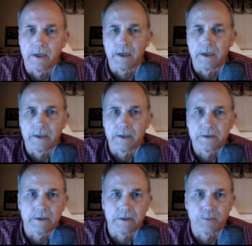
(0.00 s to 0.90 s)
and
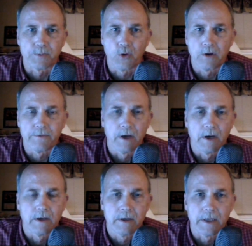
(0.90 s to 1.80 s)
it's more of
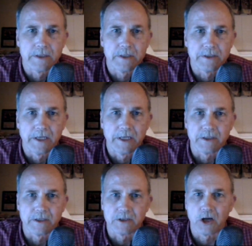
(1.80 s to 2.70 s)
a, as he
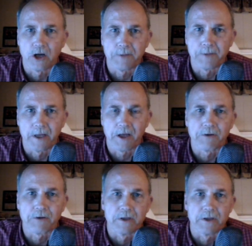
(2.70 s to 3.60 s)
states in his
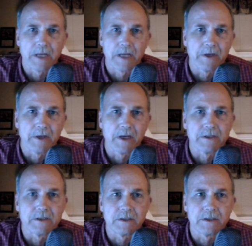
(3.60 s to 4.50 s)
autobiography, it's not
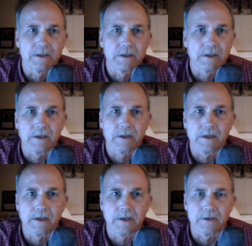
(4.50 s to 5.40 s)
because
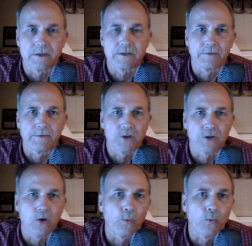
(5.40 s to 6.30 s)
it's of his
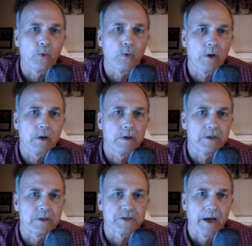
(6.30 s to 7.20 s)
own
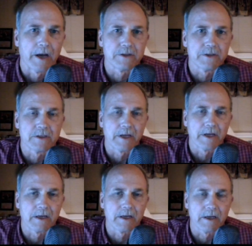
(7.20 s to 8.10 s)
desires. It's
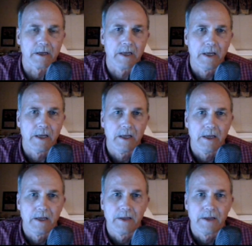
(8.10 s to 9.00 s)
like the
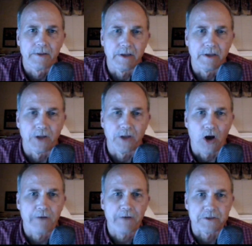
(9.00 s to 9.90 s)

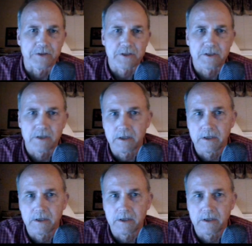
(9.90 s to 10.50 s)
office.